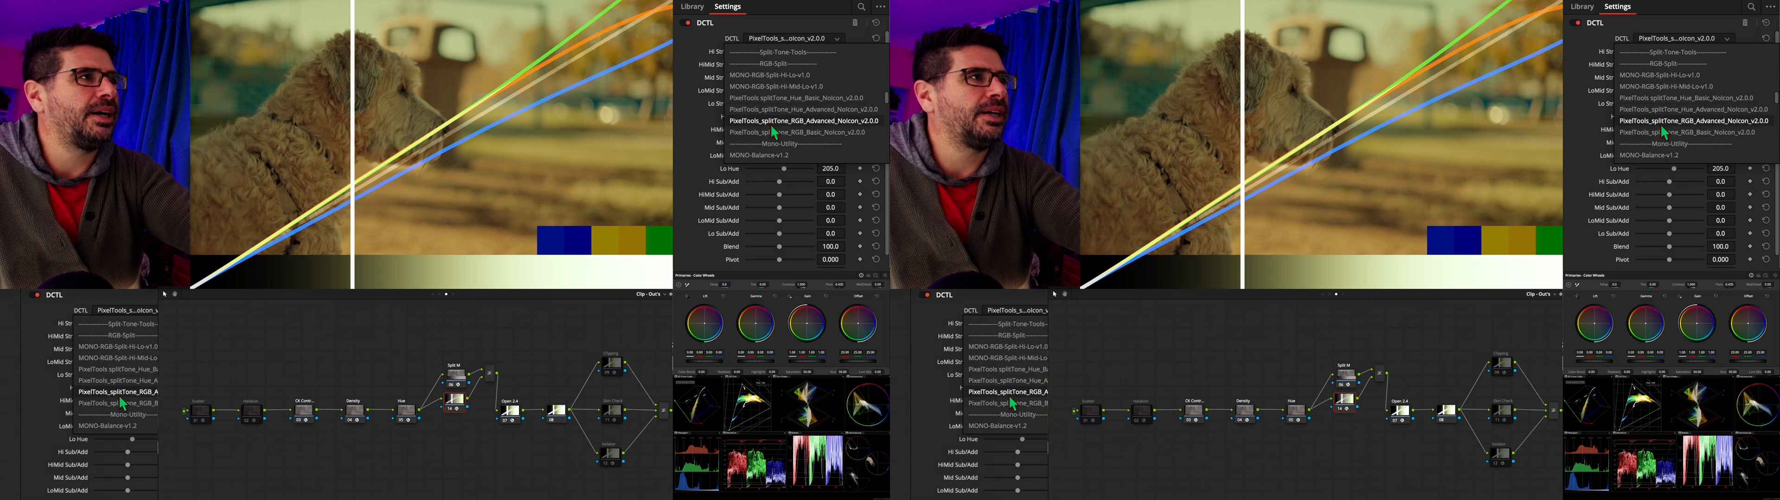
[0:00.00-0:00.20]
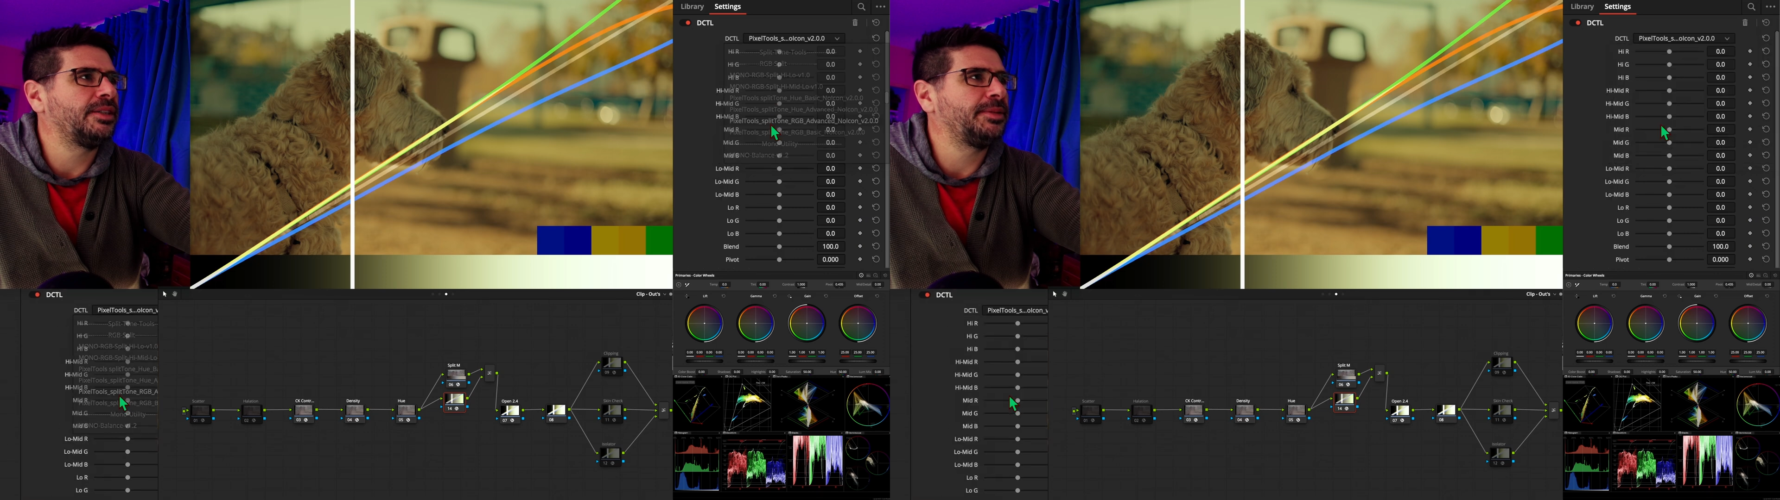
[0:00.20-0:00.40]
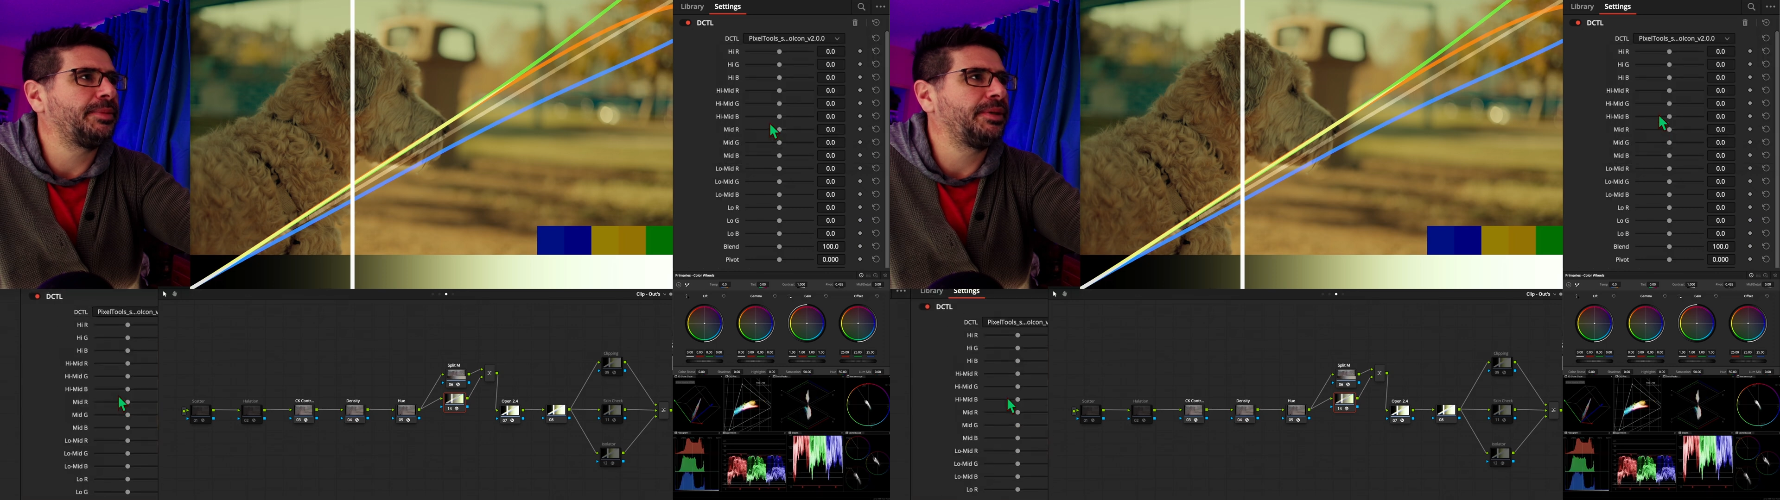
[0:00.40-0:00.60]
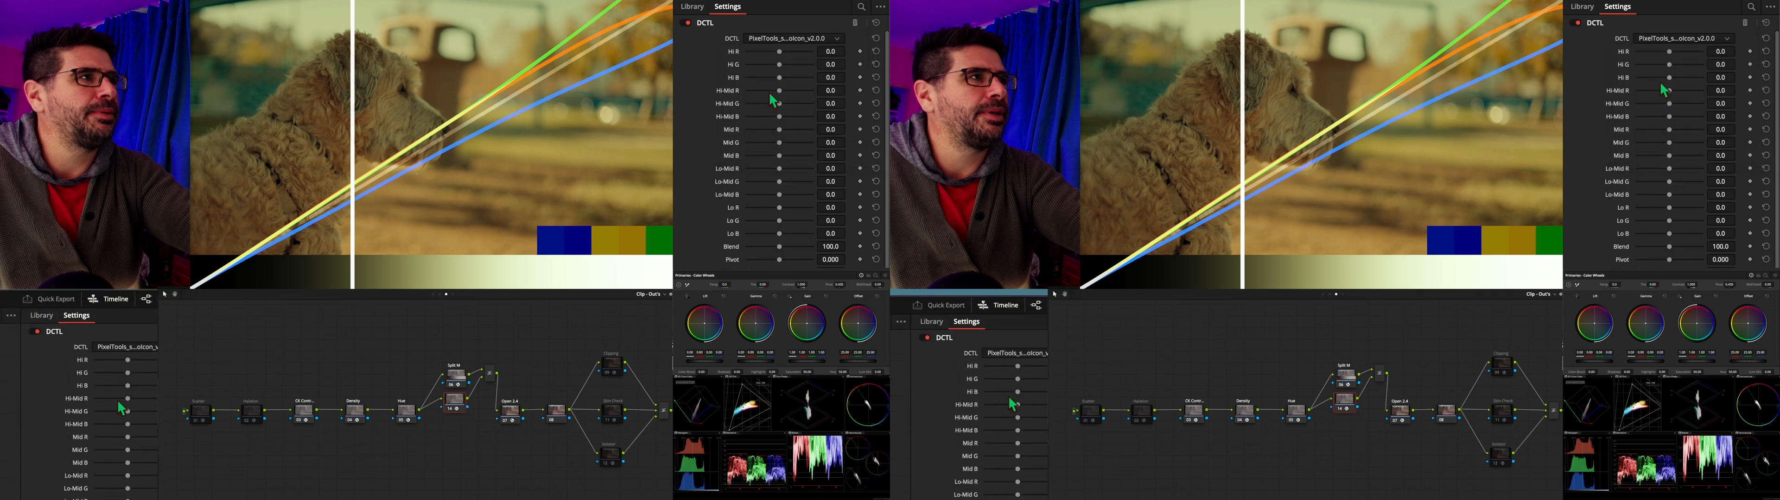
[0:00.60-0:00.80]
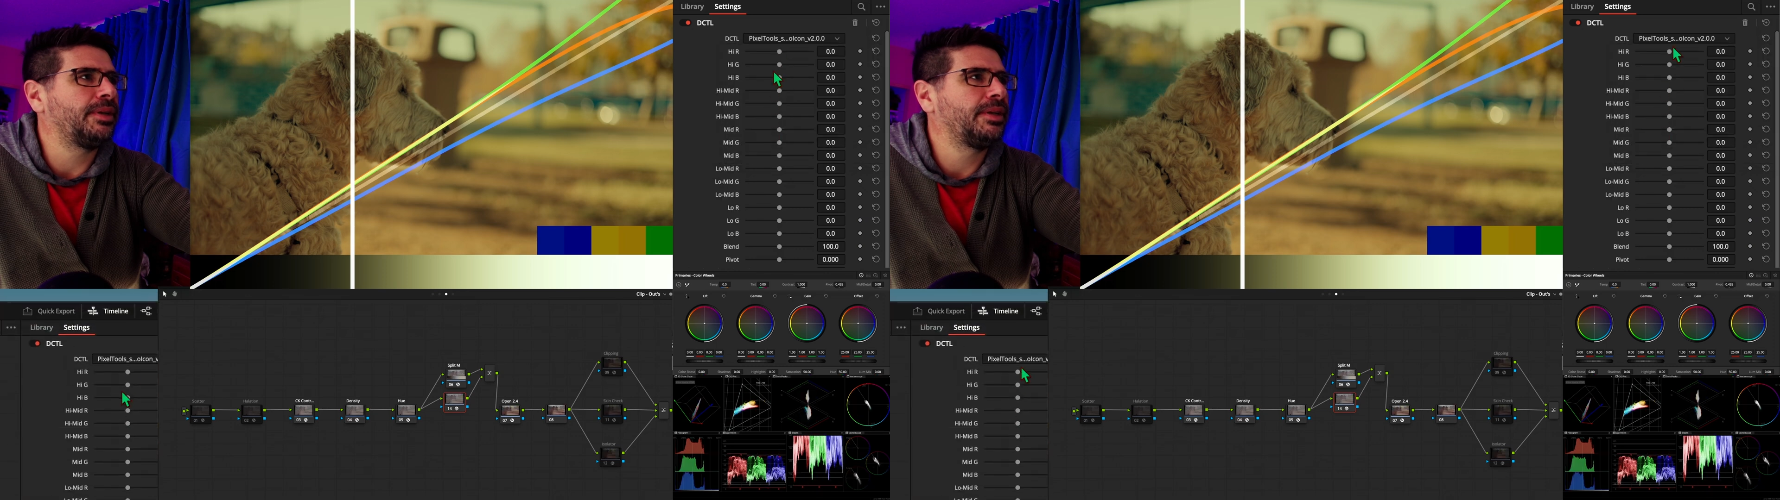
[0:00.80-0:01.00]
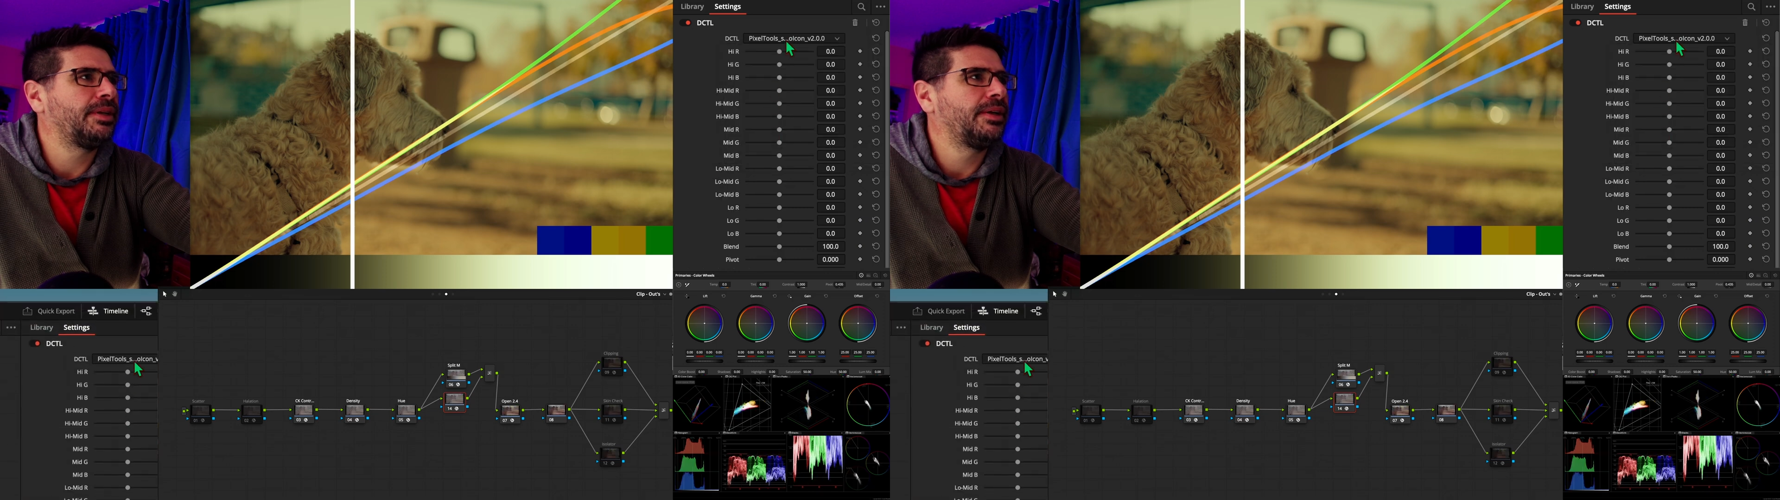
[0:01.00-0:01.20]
RGB one,